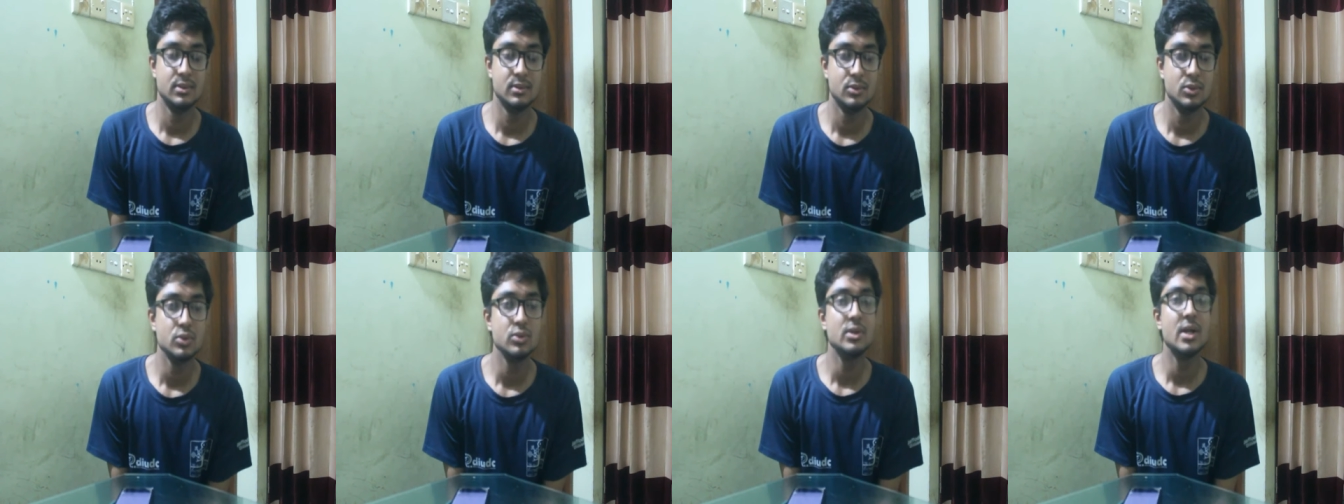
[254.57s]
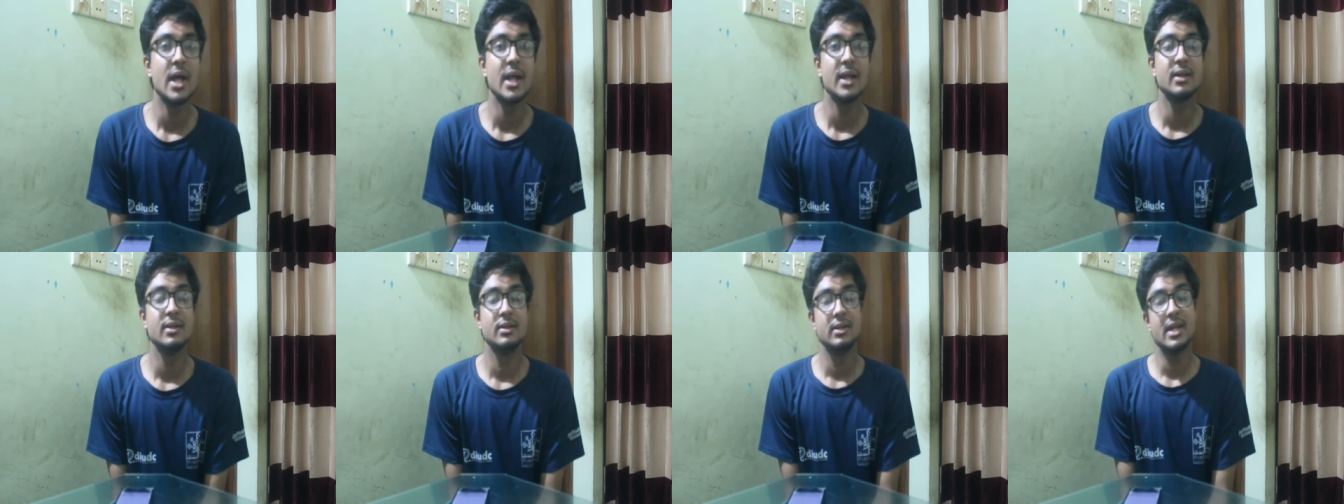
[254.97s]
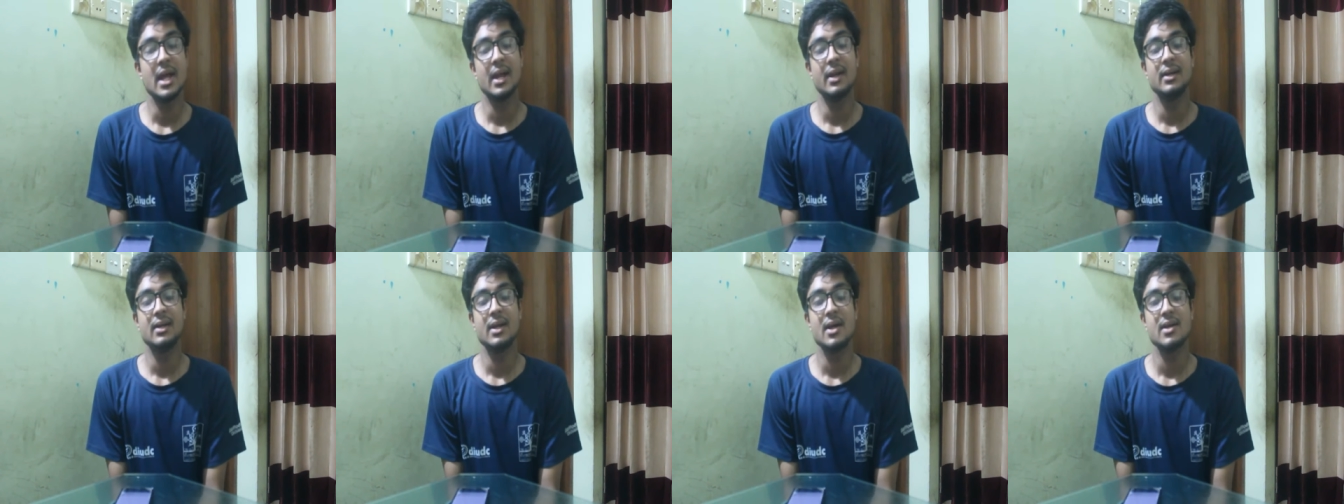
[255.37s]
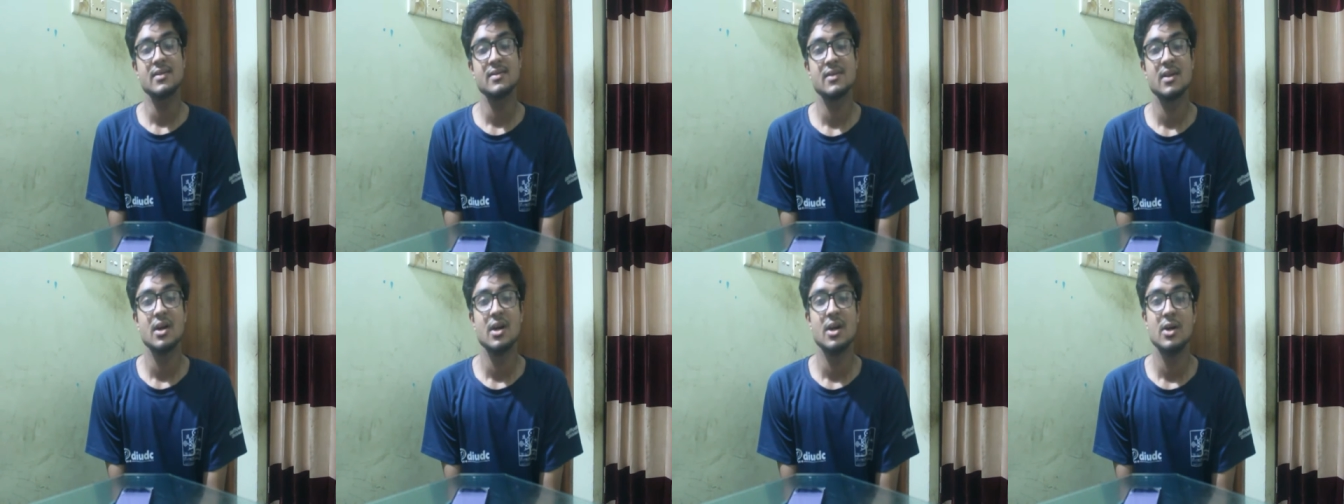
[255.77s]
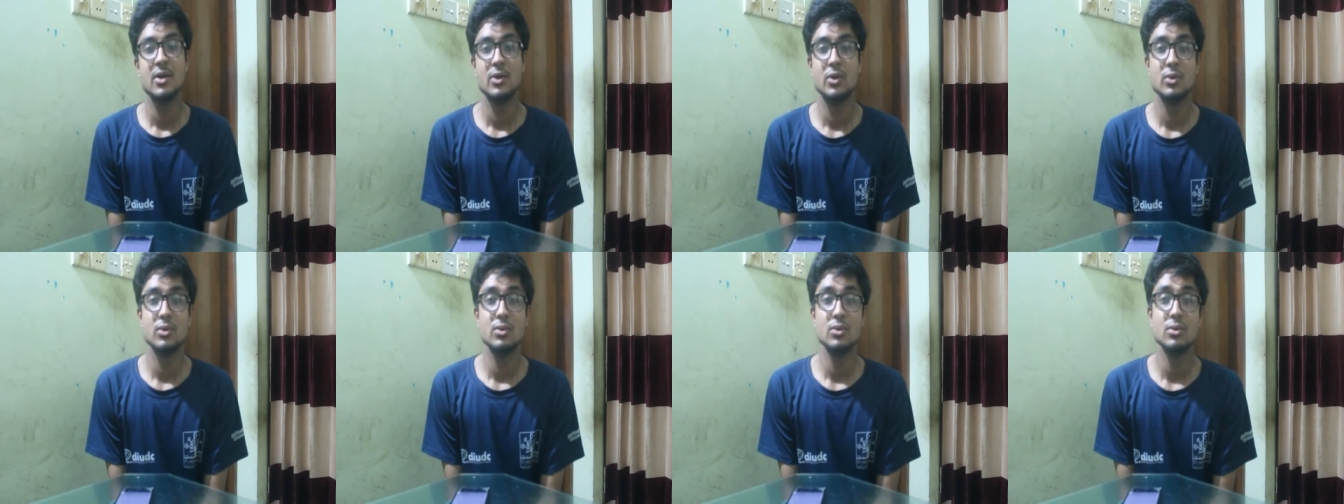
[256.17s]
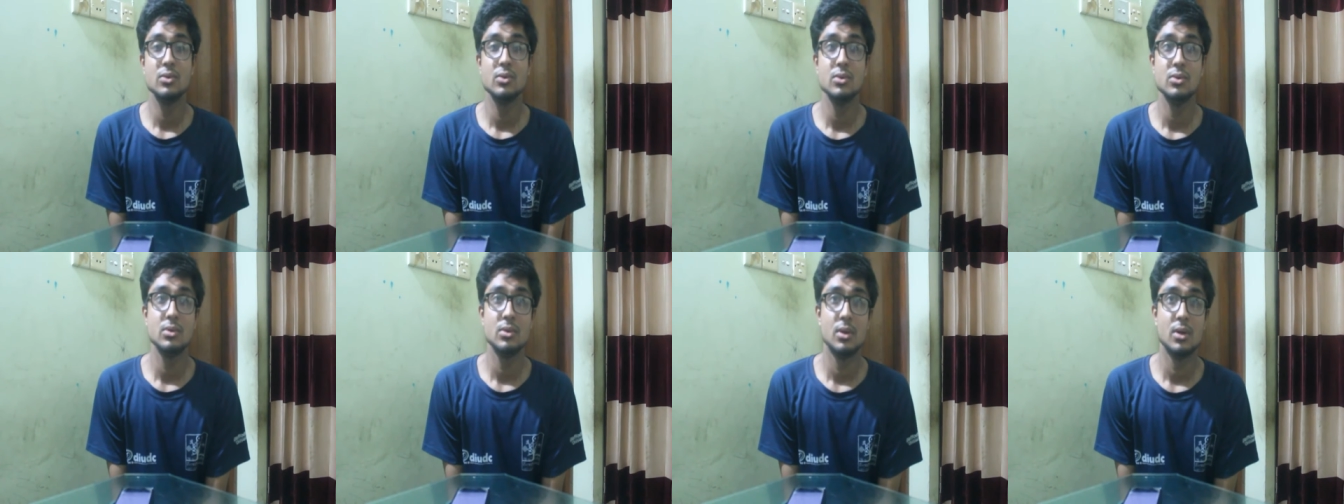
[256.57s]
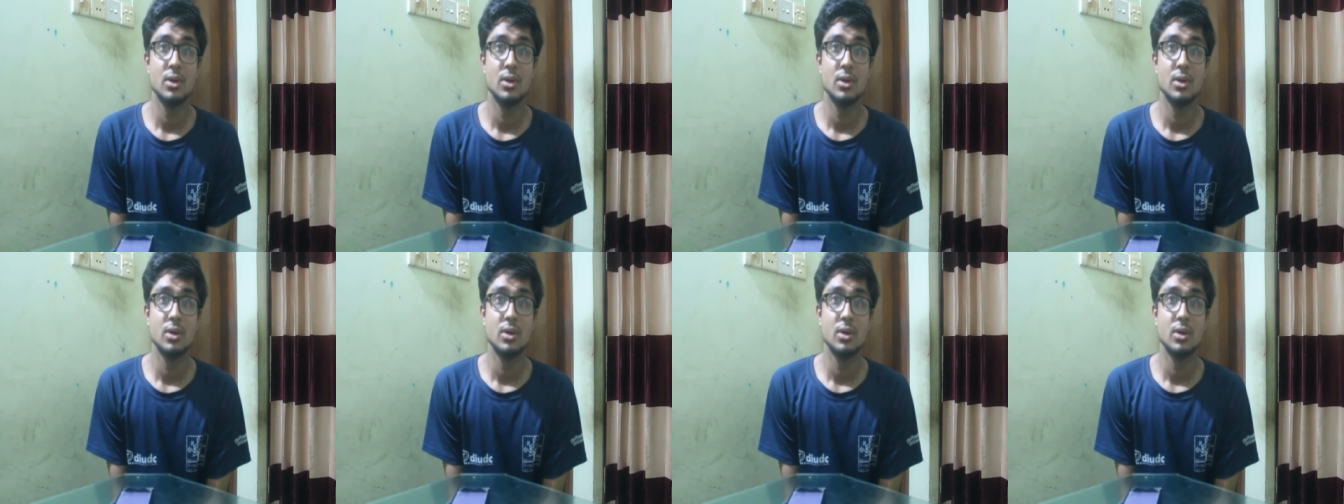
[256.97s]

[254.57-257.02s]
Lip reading: do that task, to